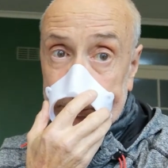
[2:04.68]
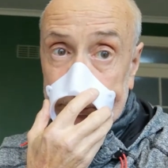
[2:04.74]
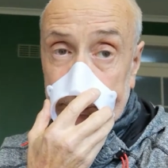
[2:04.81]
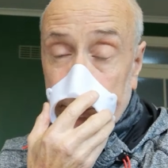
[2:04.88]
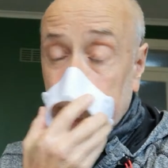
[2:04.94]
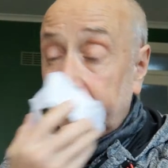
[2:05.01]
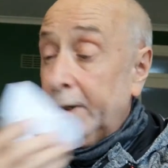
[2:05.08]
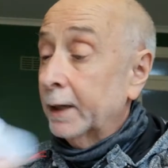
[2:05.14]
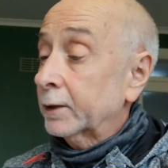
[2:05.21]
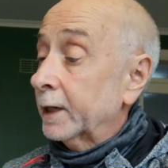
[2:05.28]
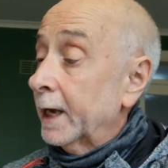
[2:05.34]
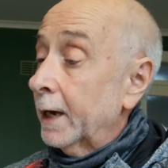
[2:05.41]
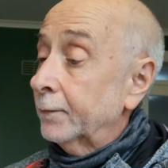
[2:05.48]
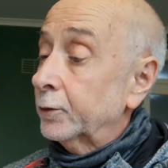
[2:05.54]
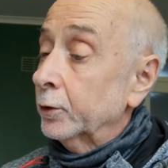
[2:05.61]
In fact,
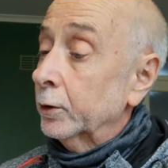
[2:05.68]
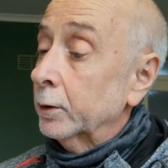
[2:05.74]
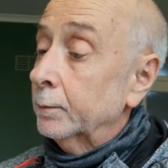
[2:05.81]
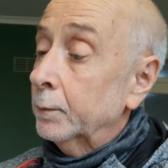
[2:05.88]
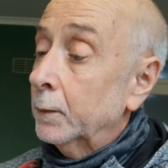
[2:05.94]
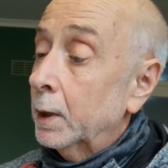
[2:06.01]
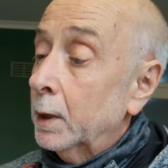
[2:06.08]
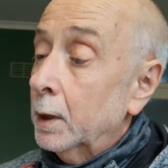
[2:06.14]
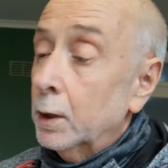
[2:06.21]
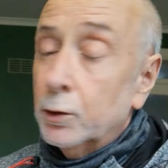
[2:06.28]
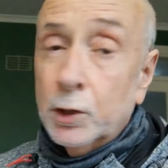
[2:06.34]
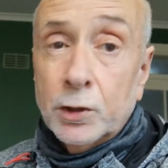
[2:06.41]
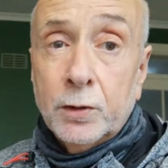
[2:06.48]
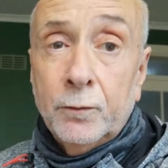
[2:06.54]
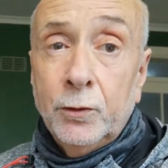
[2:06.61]
after
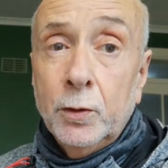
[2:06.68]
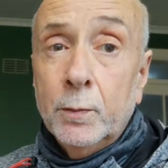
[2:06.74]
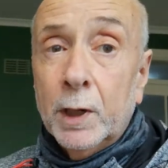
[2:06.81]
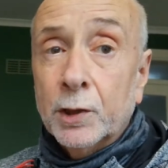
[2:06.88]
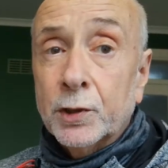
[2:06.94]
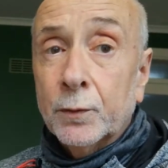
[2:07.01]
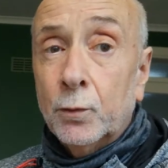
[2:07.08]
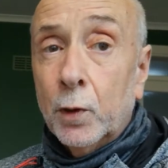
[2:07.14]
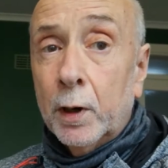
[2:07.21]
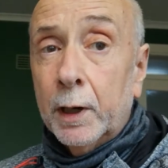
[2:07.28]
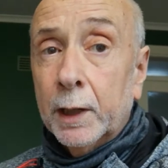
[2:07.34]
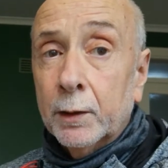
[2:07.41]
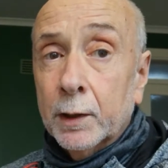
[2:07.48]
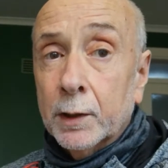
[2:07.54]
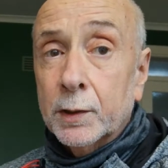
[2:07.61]
just a few minutes of
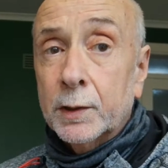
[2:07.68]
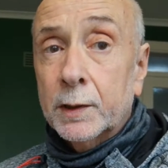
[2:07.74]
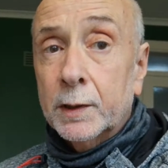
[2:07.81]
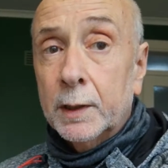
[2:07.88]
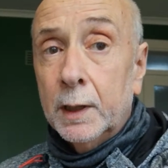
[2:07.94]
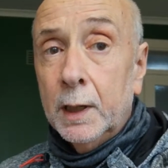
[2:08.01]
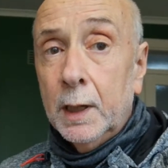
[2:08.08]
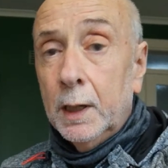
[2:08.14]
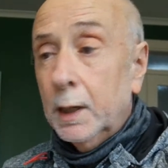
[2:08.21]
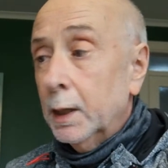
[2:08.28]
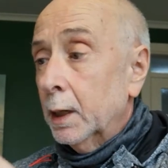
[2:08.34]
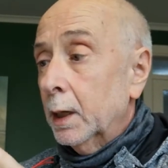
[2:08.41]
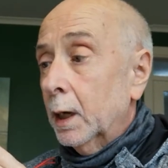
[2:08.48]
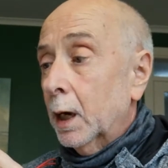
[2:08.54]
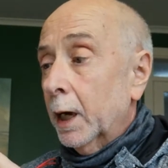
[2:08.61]
wearing this,
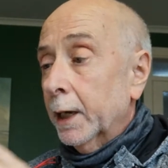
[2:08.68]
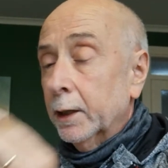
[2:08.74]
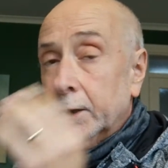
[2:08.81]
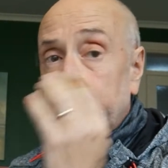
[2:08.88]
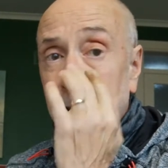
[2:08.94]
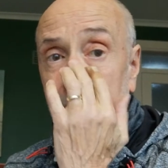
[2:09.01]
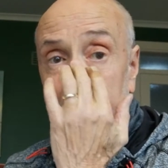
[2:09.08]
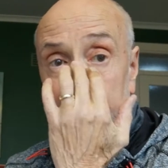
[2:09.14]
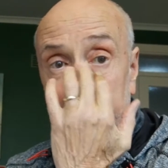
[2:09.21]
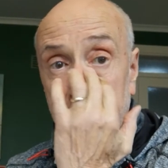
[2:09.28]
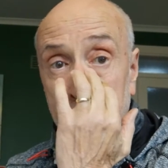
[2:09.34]
I ended up,